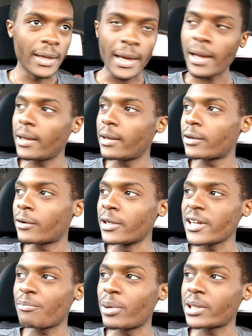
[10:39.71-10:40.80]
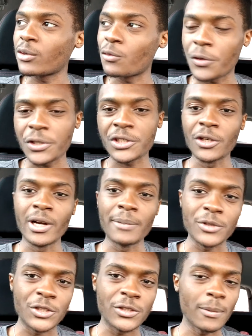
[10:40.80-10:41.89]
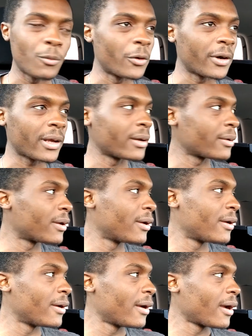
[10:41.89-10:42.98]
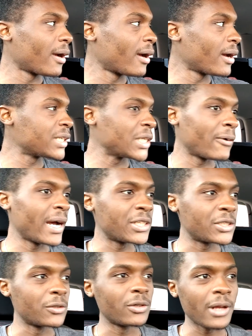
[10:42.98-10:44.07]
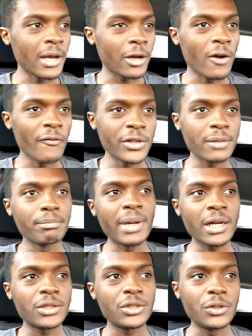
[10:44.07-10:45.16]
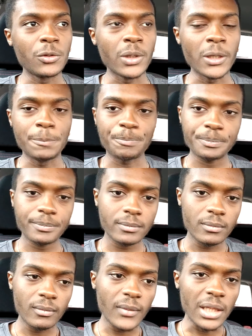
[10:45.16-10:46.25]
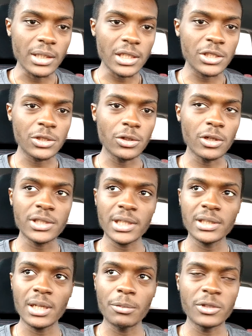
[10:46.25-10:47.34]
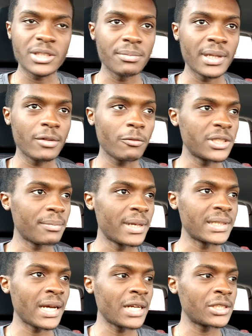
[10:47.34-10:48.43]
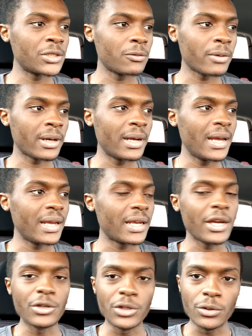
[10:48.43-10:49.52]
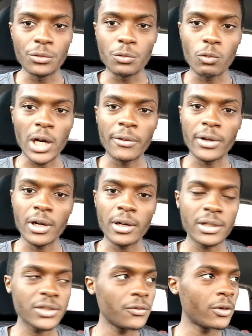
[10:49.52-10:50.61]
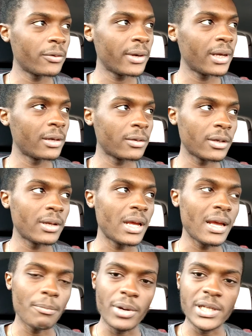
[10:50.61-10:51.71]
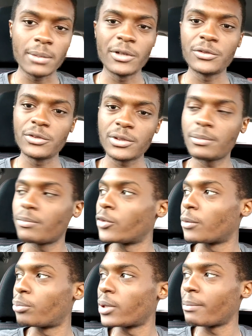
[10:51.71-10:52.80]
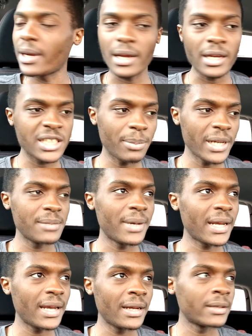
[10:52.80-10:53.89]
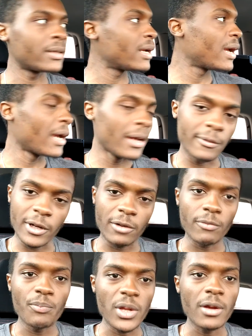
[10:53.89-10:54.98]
Yeah, couldn't have picked the worst time to stop working. So I had to convert it back to the stock setup, which meant I had to get a new wiring harness for it, and then pay someone to put it back, splice it back in, and